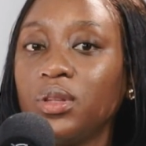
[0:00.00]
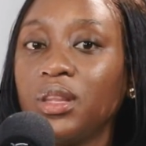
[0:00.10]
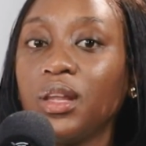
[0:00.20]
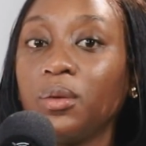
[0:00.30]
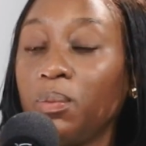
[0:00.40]

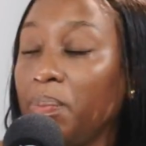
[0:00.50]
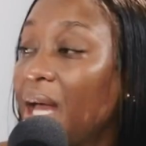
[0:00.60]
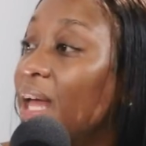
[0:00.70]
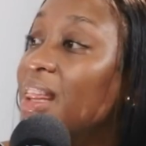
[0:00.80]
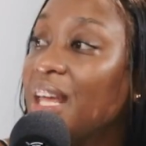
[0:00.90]
the
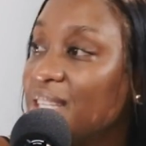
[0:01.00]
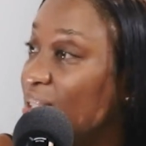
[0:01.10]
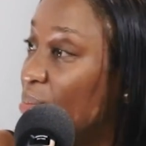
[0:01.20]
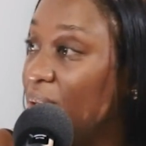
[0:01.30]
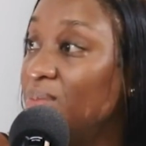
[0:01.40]
path
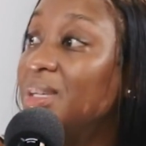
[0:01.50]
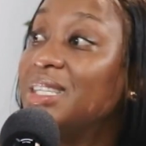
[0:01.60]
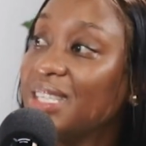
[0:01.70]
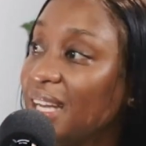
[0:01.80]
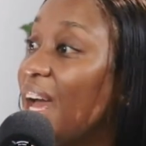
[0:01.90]
hasn't been
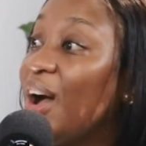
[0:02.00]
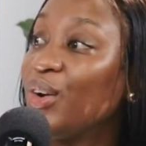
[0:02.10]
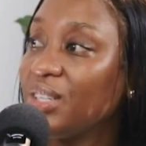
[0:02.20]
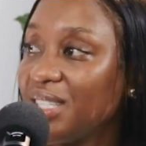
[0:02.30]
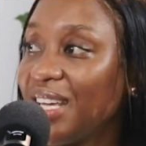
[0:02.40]
beaten
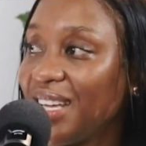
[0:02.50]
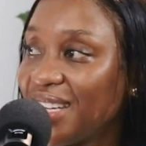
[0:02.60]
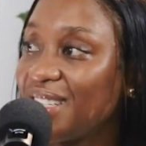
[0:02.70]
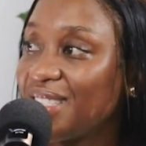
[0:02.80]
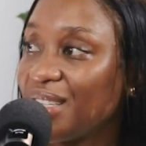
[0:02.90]
out
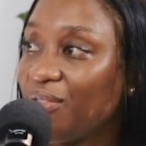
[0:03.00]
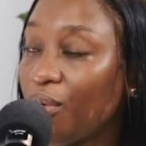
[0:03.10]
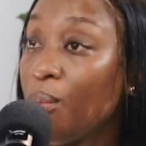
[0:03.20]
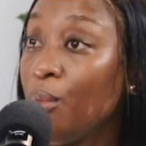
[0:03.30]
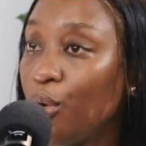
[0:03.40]
yet
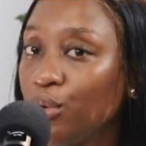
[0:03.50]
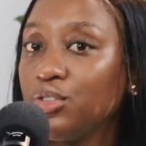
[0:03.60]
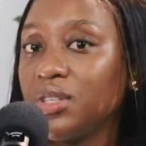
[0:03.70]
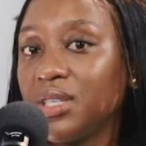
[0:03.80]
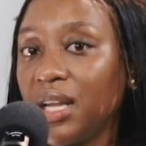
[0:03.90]
for most.